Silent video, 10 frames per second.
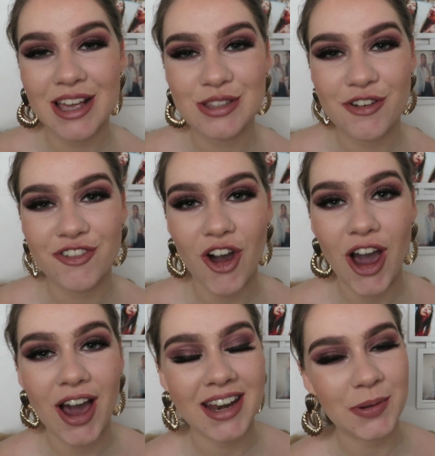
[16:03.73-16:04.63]
day so
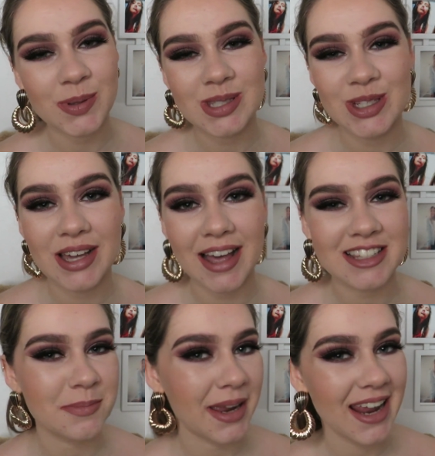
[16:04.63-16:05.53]
far, and I will see you
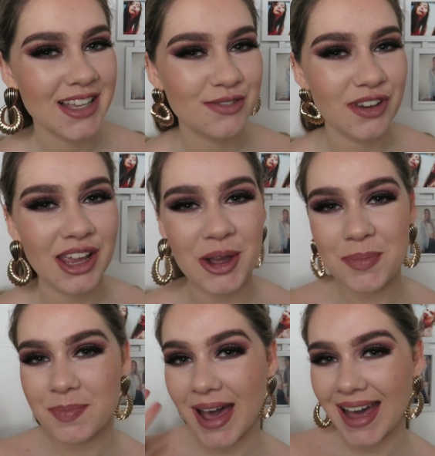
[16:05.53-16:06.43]
guys in my next video.
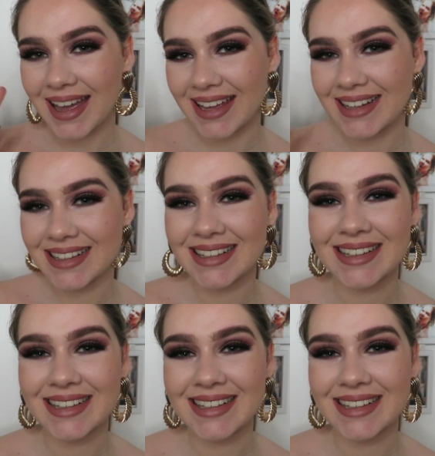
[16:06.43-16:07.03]
Bye.